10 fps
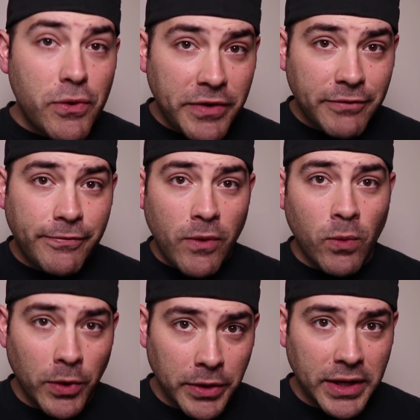moving
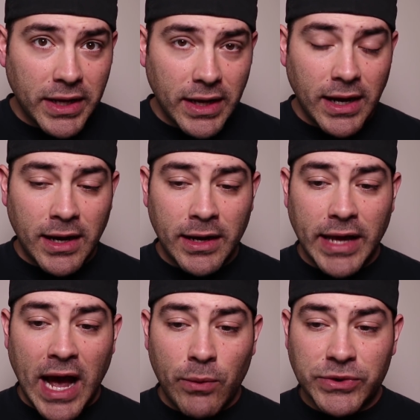forward uh,
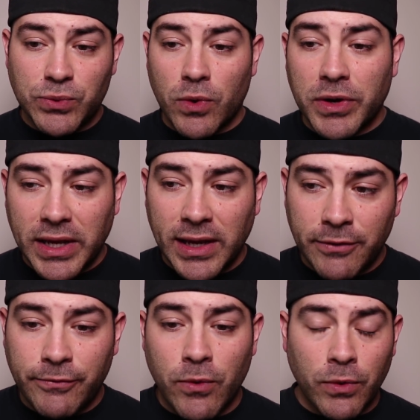I was
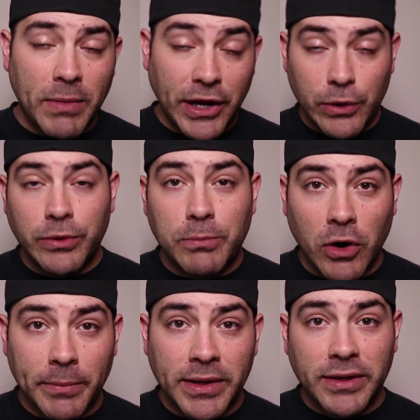working for my new
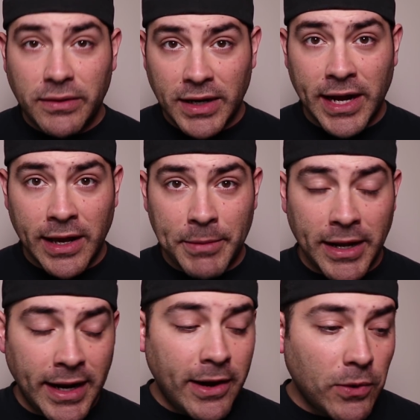department that I am
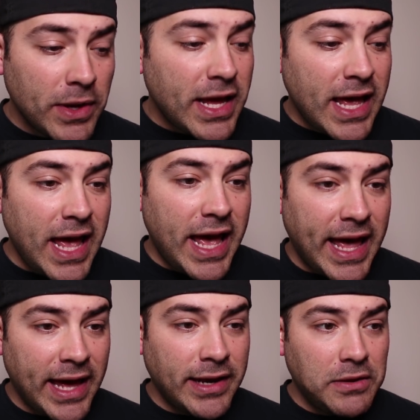at now
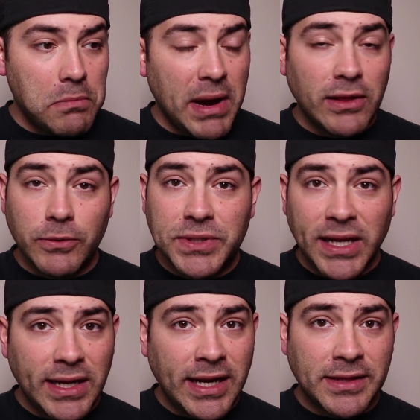and my
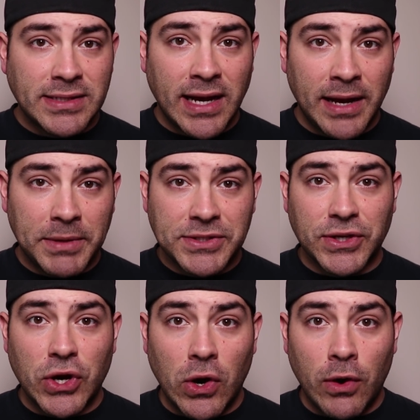lieutenant at the time gets
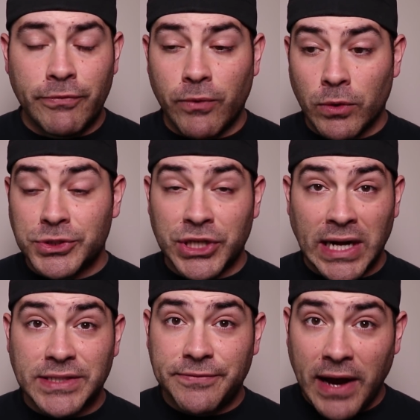a call for
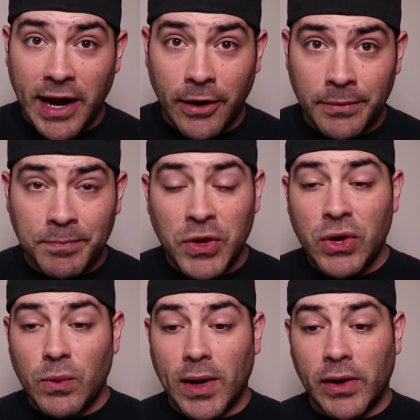shots fired
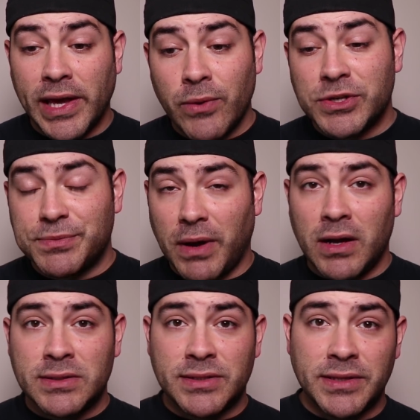well he
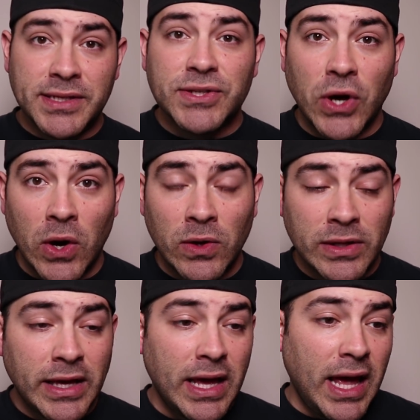responds to this
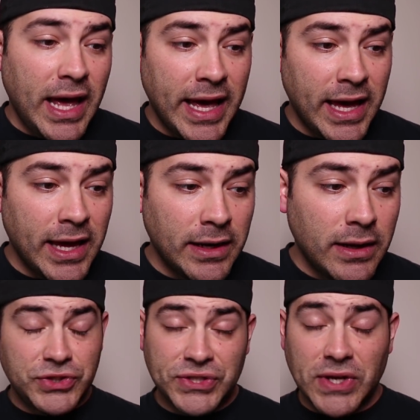call and
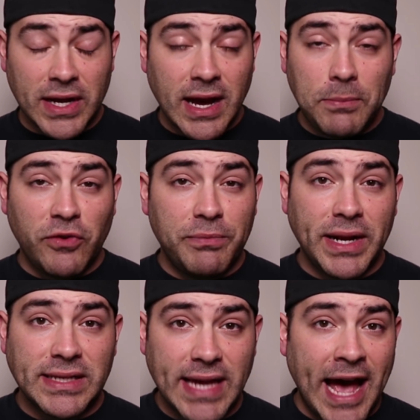just a couple of
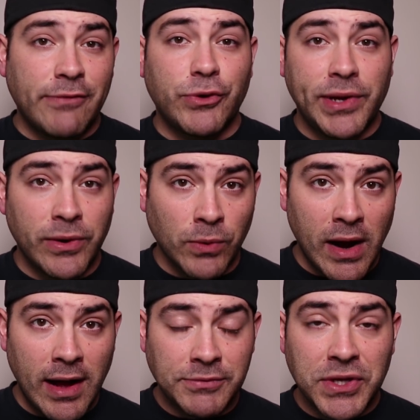minutes after he
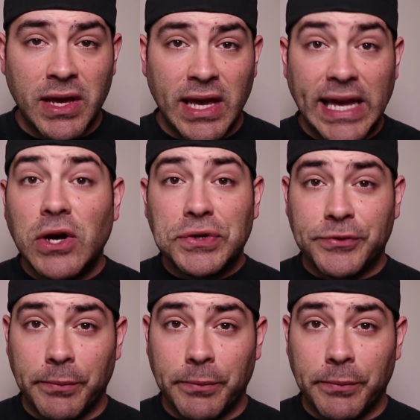arrives, he calls